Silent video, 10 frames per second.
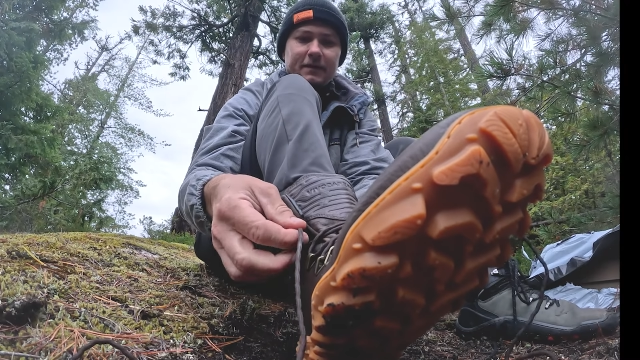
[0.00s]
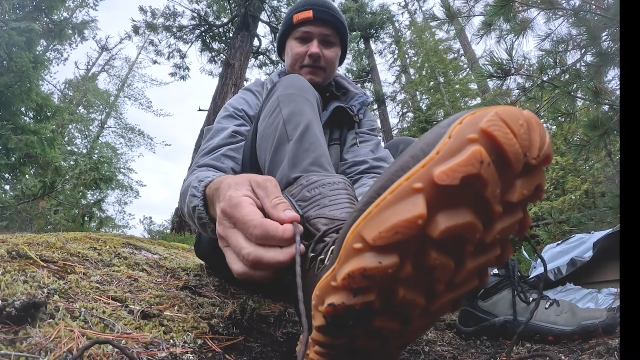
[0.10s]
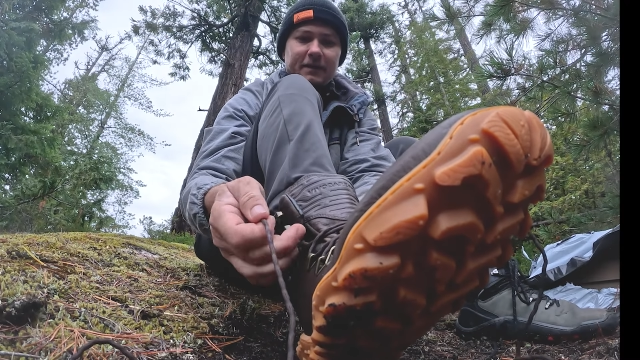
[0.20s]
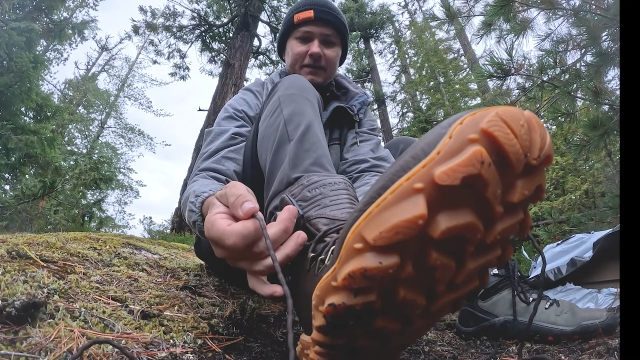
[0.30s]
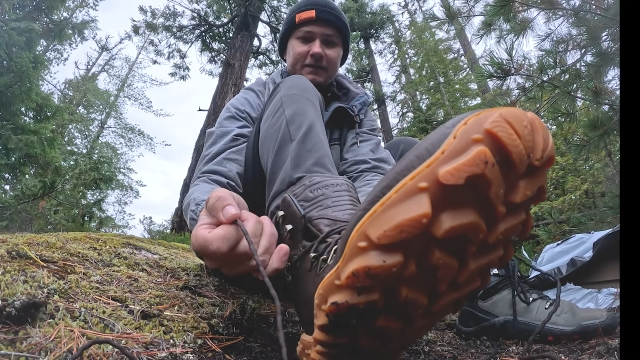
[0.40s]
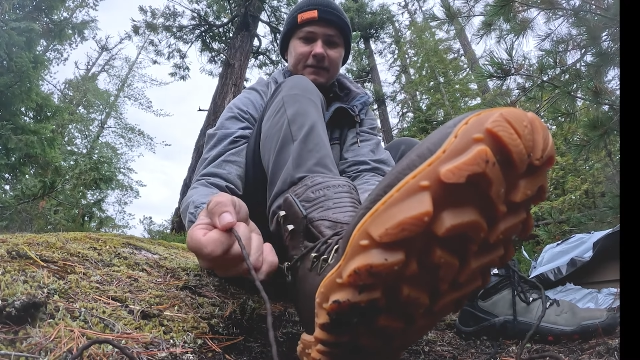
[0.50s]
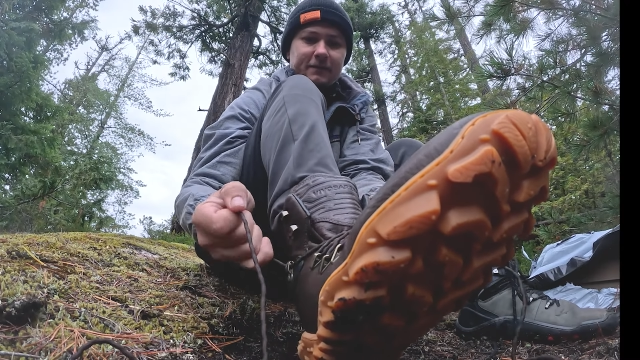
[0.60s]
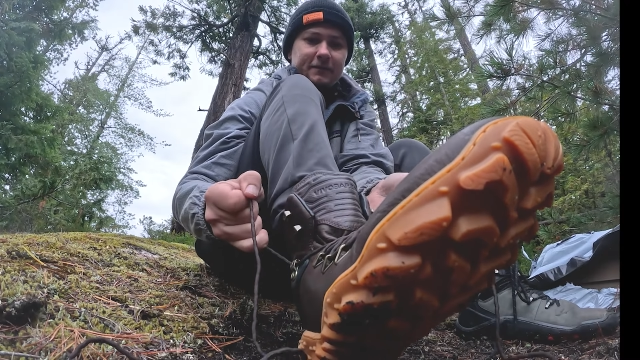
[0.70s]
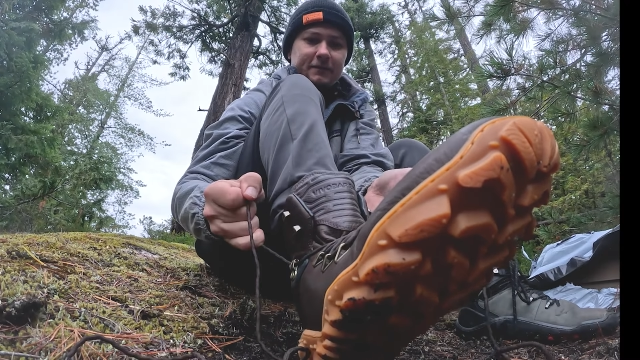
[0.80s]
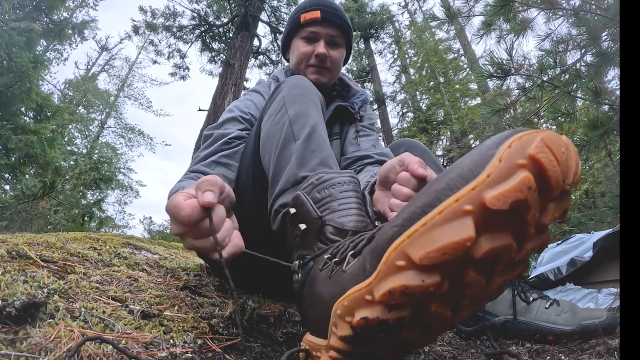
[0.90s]
I'm guessing
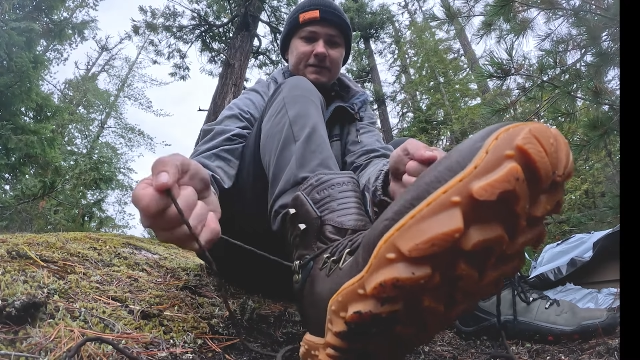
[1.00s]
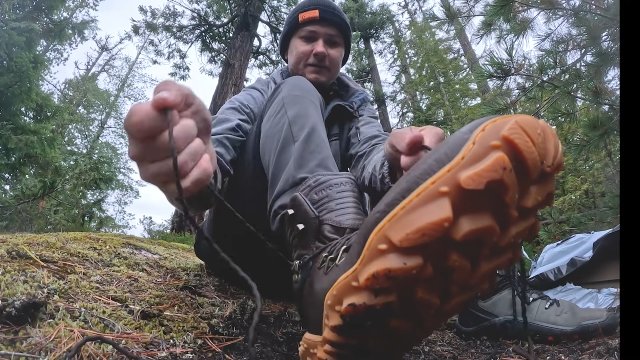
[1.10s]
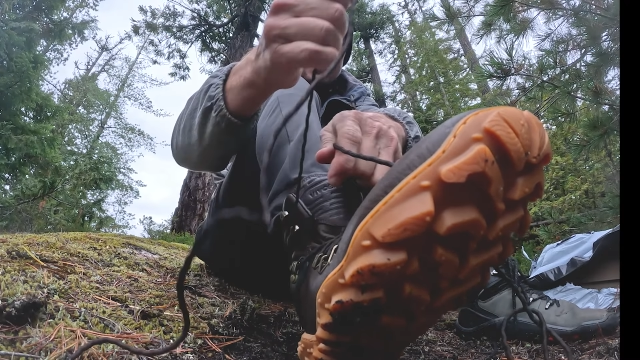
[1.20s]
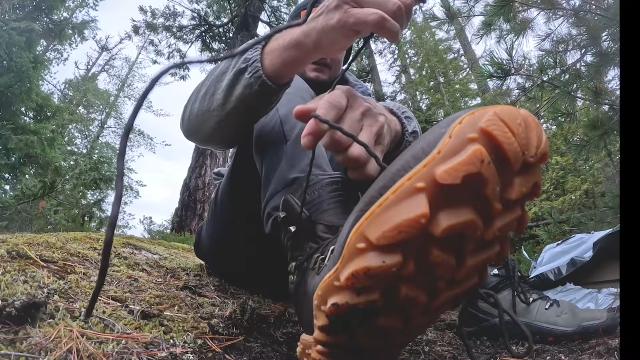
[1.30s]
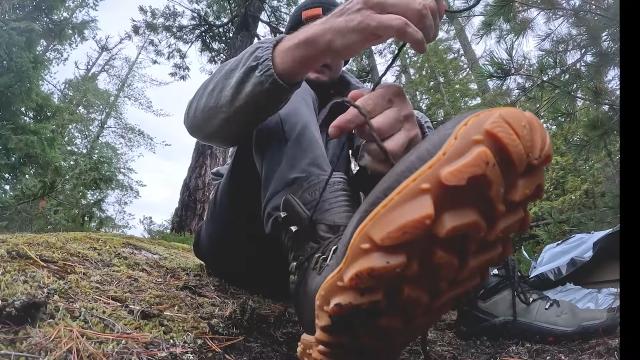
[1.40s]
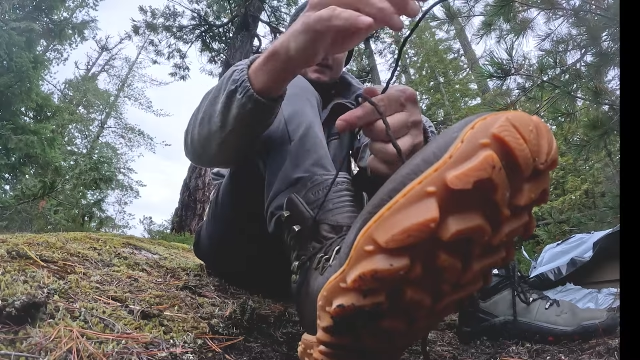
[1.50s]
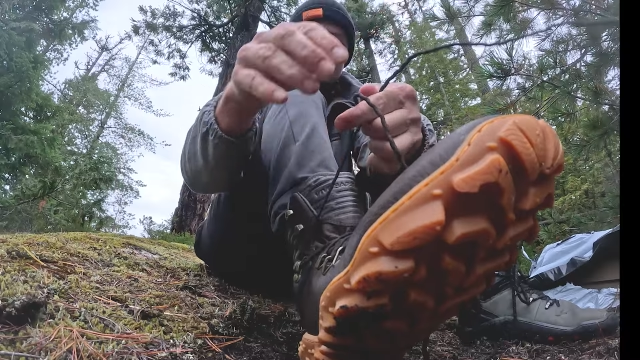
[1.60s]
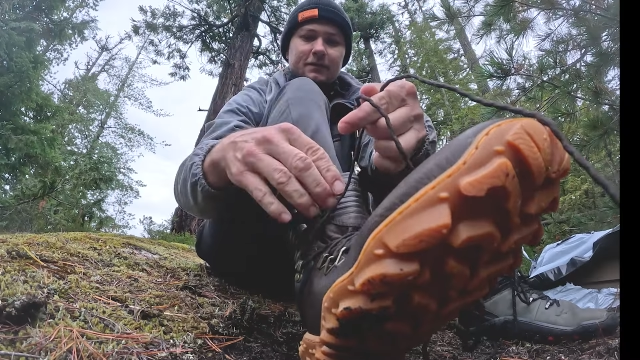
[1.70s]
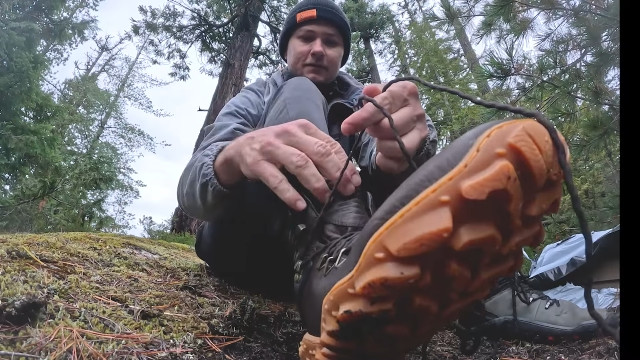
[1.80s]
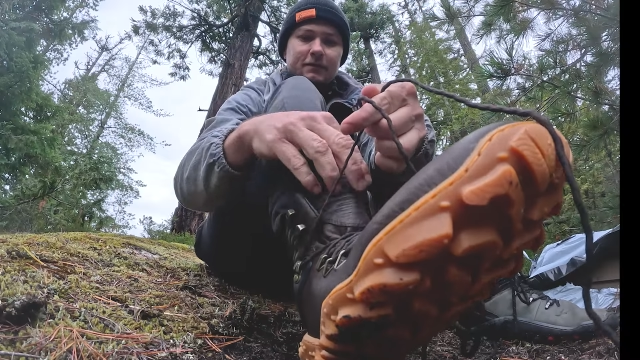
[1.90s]
it'll stay
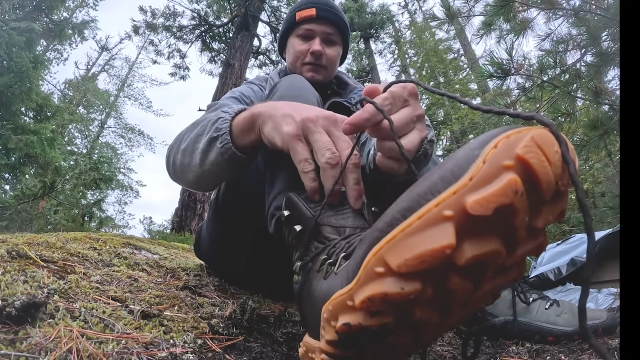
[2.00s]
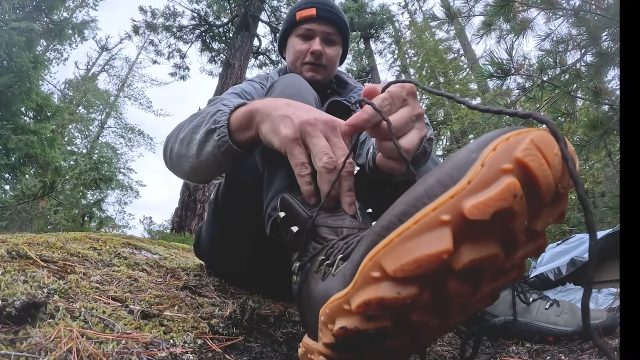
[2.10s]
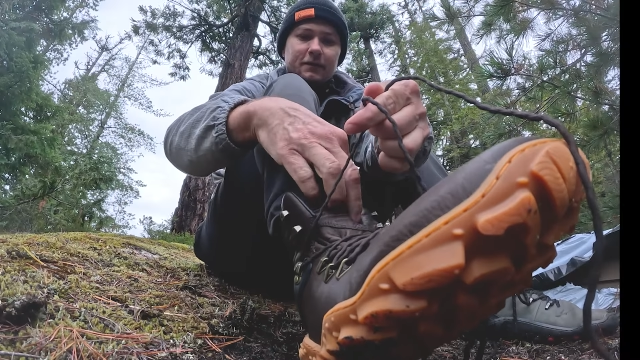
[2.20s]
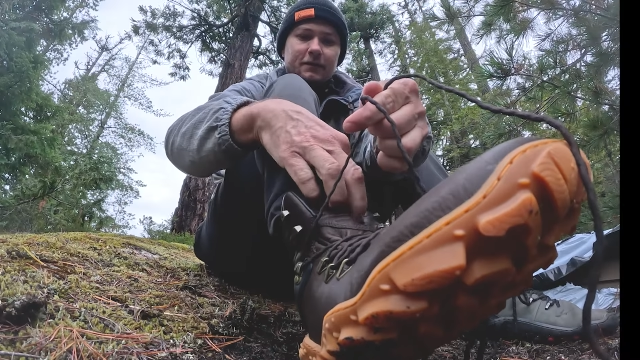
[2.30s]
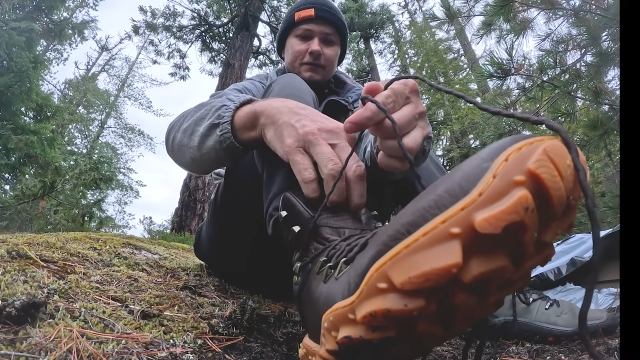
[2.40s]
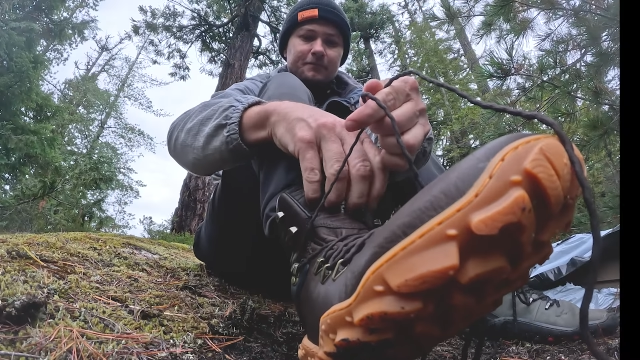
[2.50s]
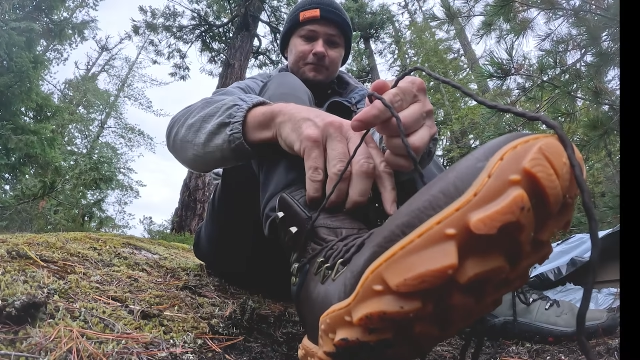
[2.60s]
tighter longer.